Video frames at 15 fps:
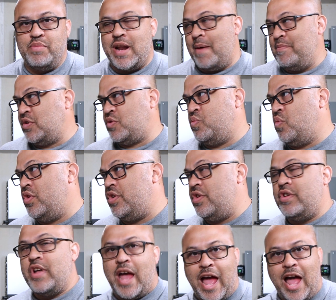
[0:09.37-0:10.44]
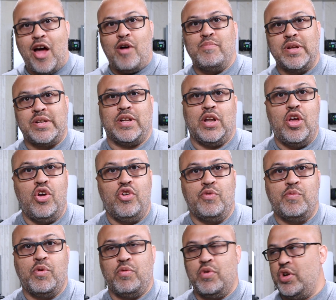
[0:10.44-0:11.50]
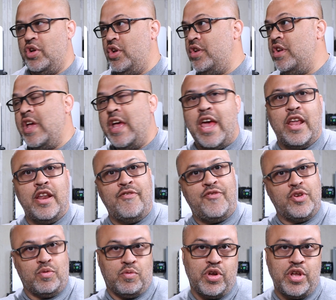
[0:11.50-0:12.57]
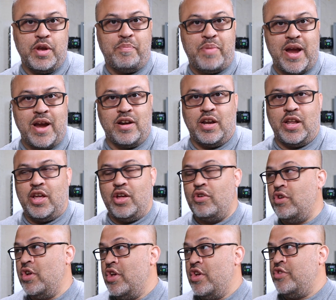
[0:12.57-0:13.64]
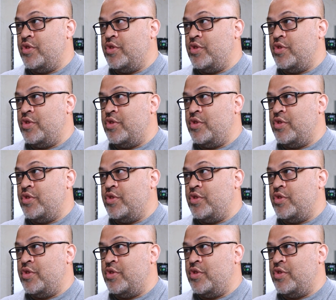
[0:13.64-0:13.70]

but I'm just wondering how much load it will run and if it'll run in parallel.